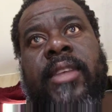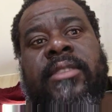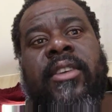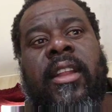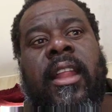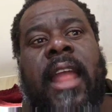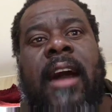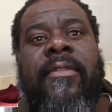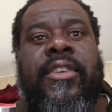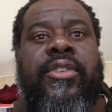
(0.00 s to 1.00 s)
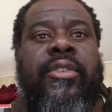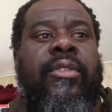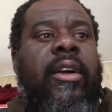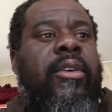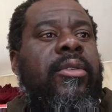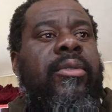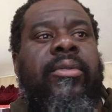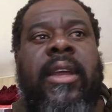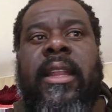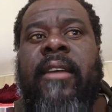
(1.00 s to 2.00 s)
it's going to allow for you to grow
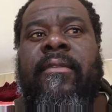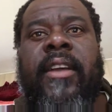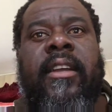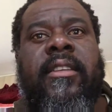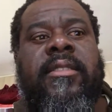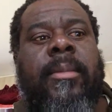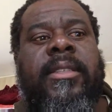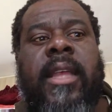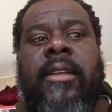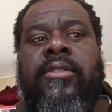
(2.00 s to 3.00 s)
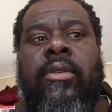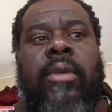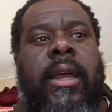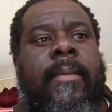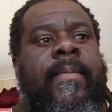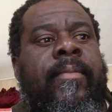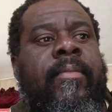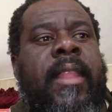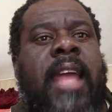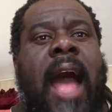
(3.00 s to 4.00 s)
in a very substantial
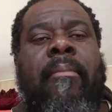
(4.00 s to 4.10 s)
way.